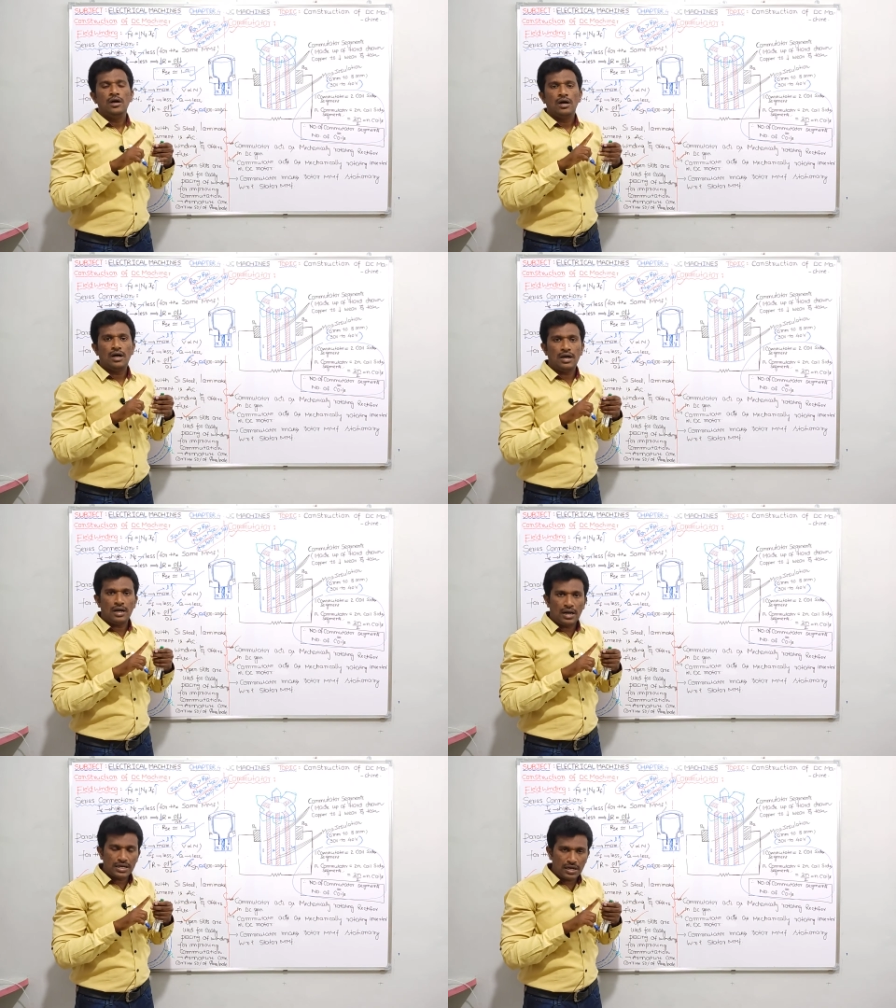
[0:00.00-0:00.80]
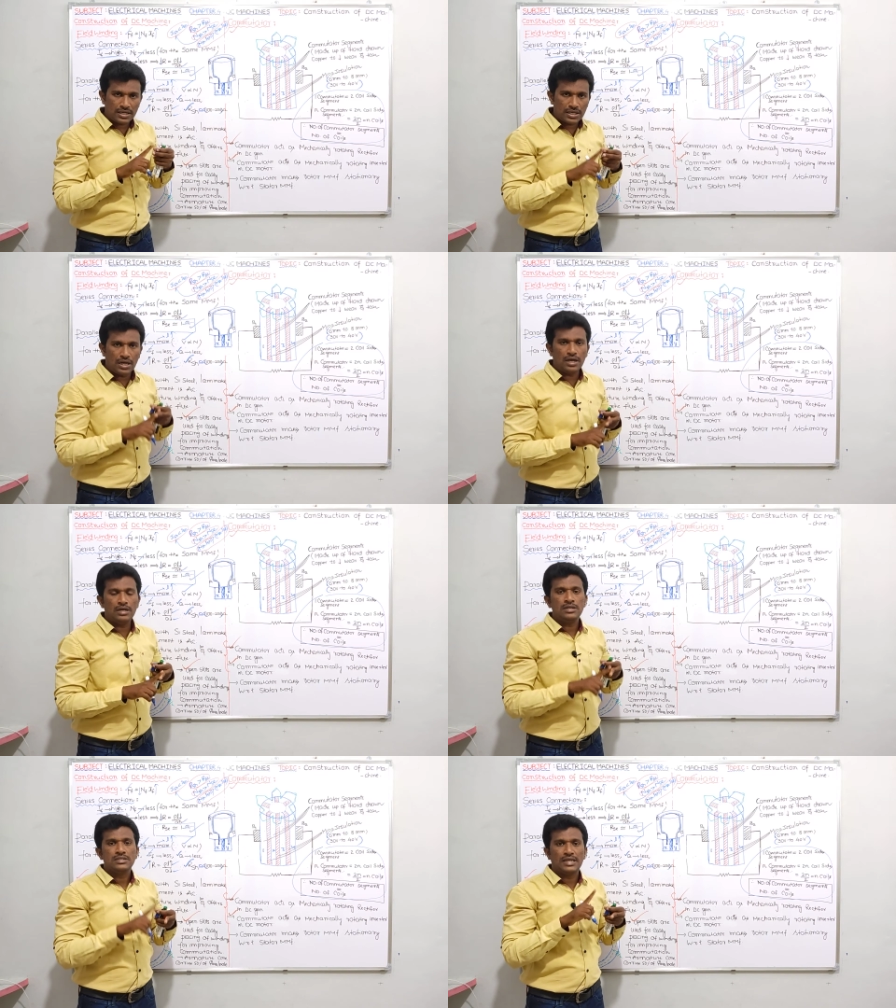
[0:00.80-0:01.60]
a
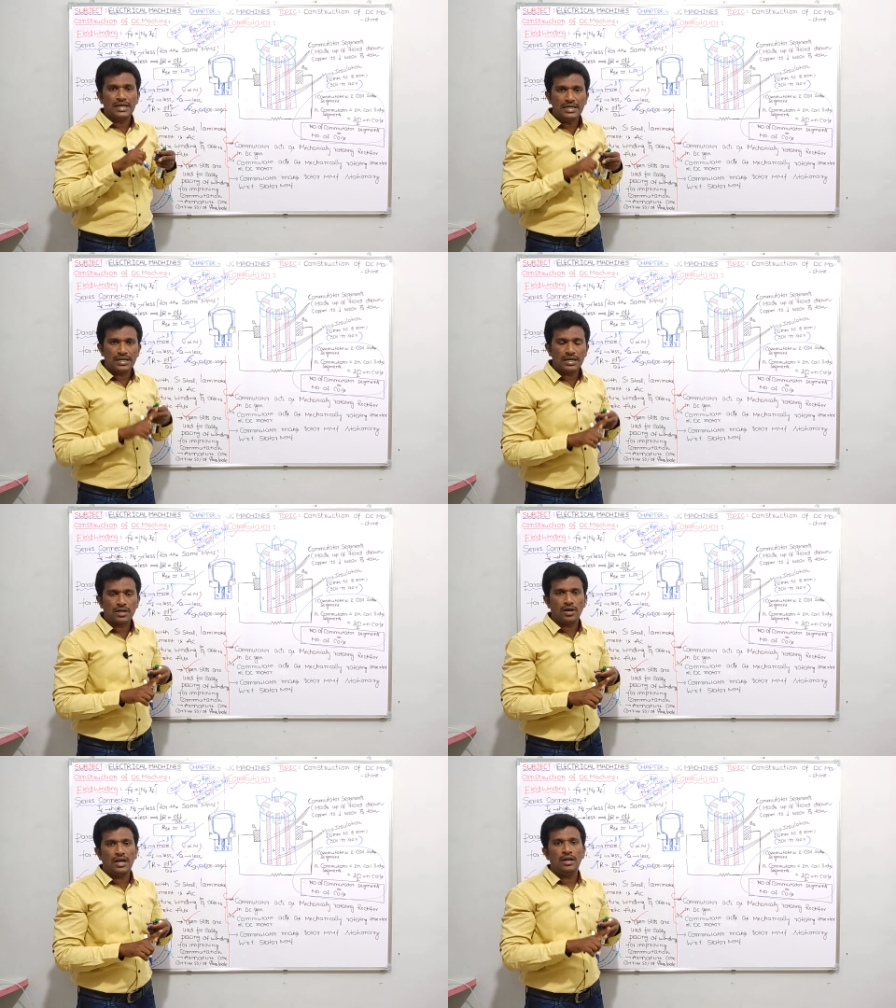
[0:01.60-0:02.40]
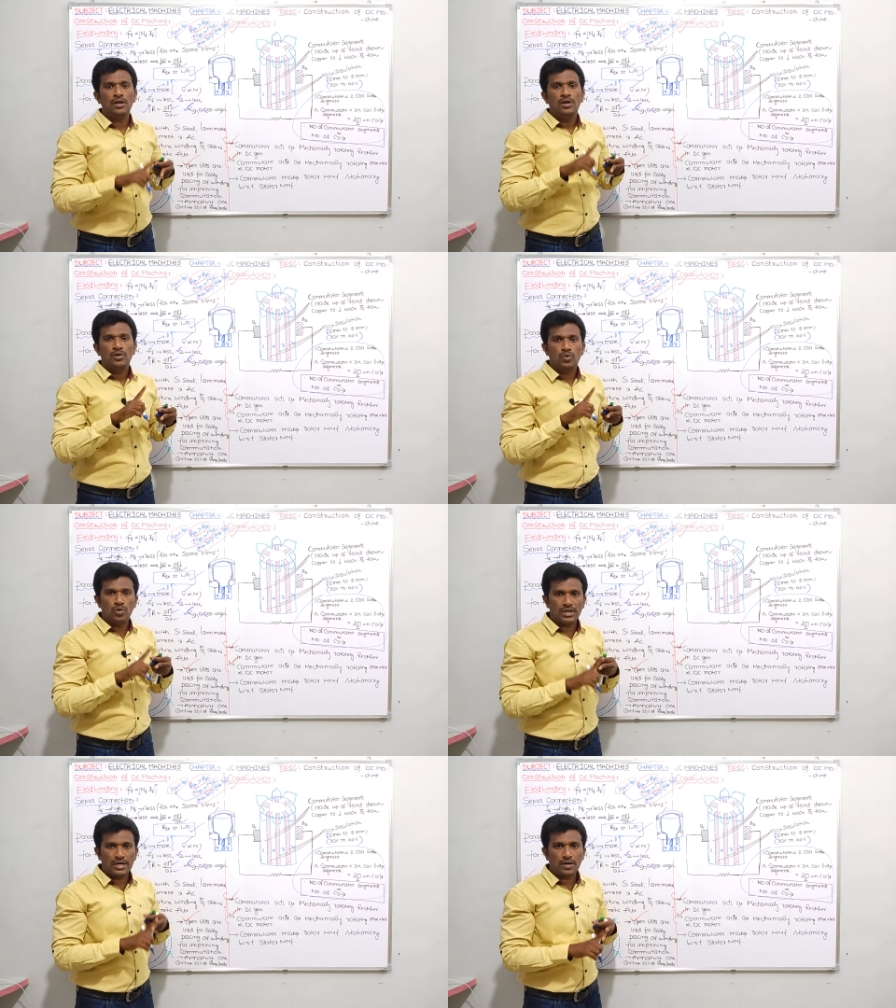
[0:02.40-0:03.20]
turn, single turn coil,
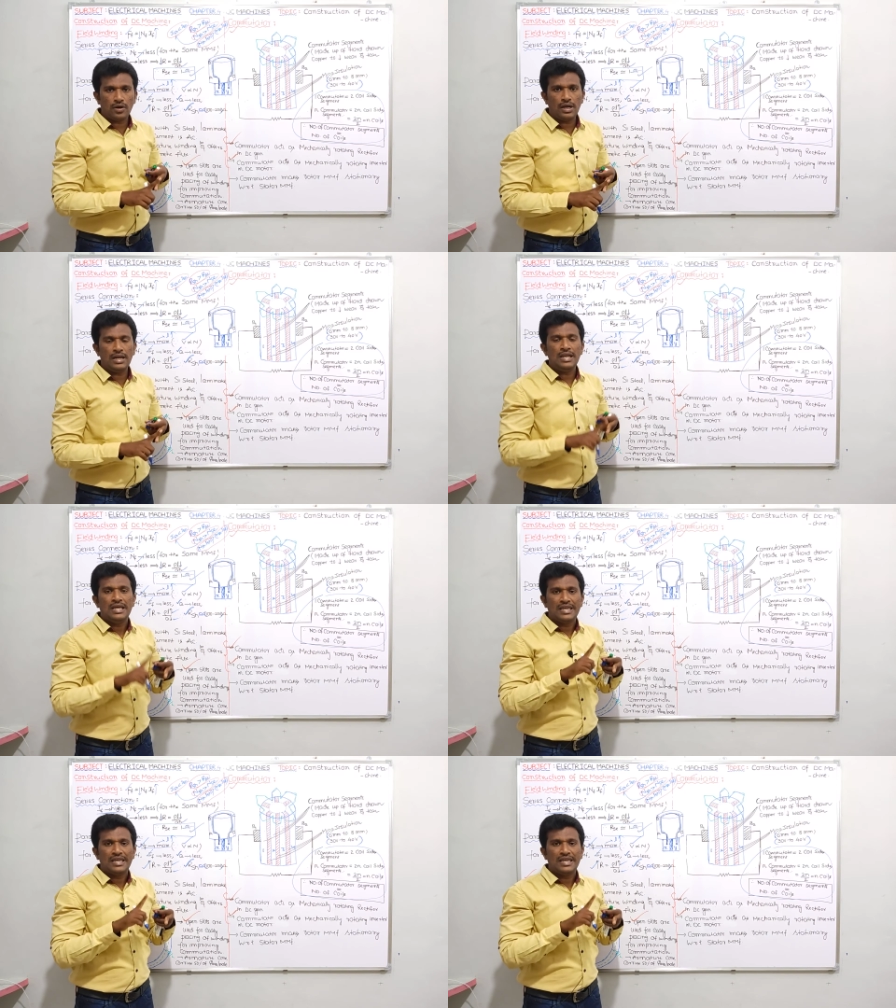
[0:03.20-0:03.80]
2 turn coil,